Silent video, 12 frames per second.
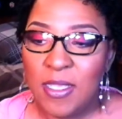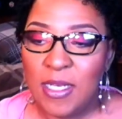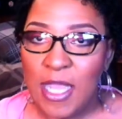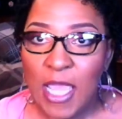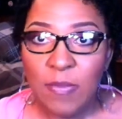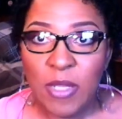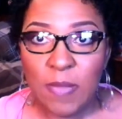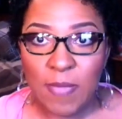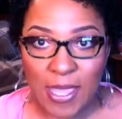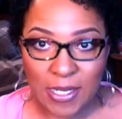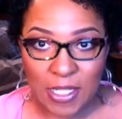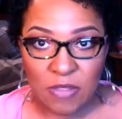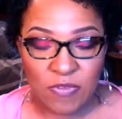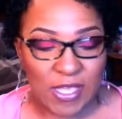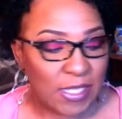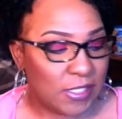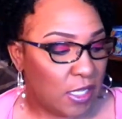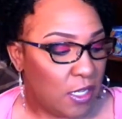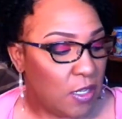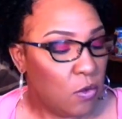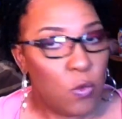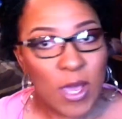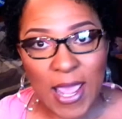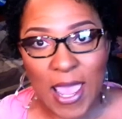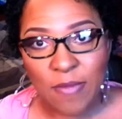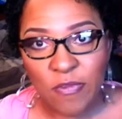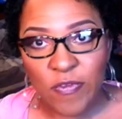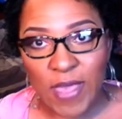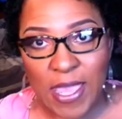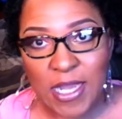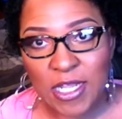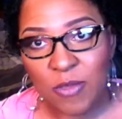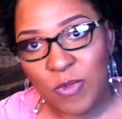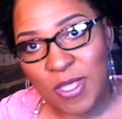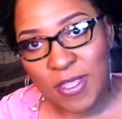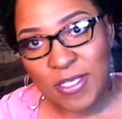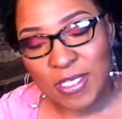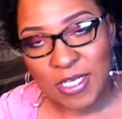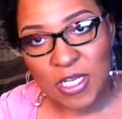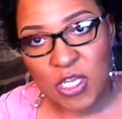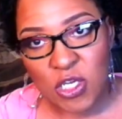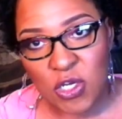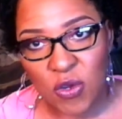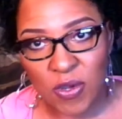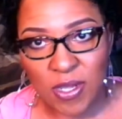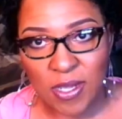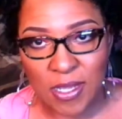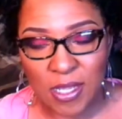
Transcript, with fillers: Namely, my leave-ins. What I'm finding with this conditioner,